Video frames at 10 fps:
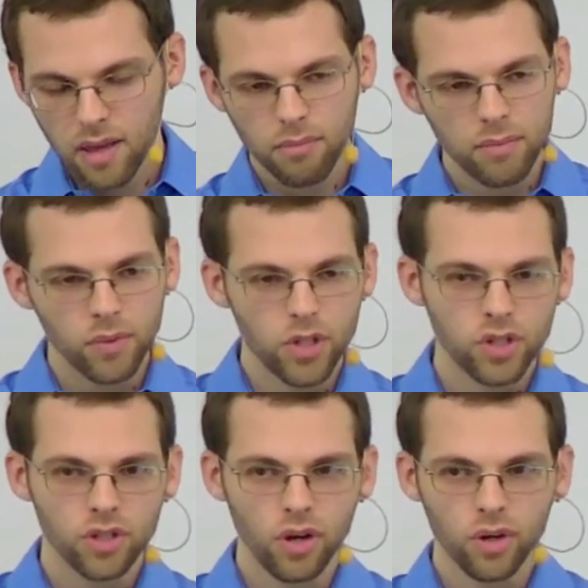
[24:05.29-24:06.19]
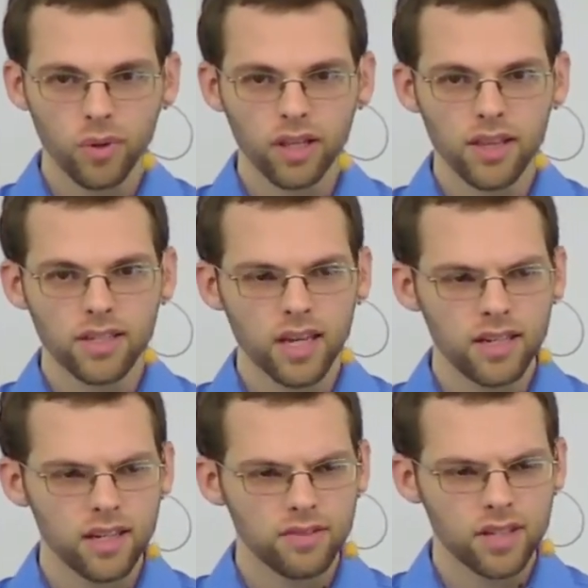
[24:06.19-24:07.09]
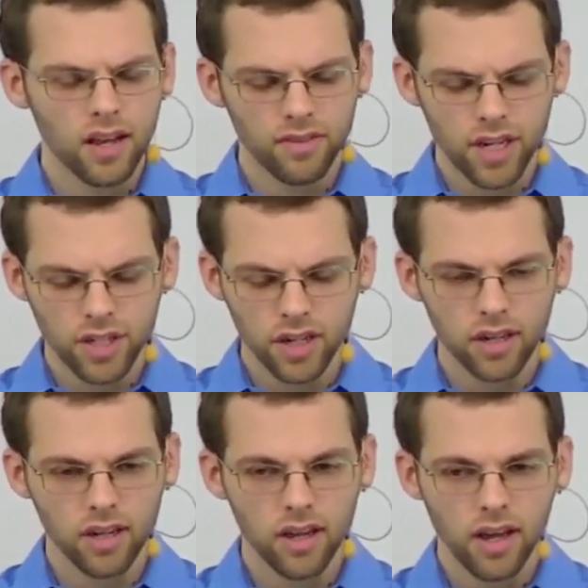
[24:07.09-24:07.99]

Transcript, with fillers: Maybe we should note quickly this idea of salvation.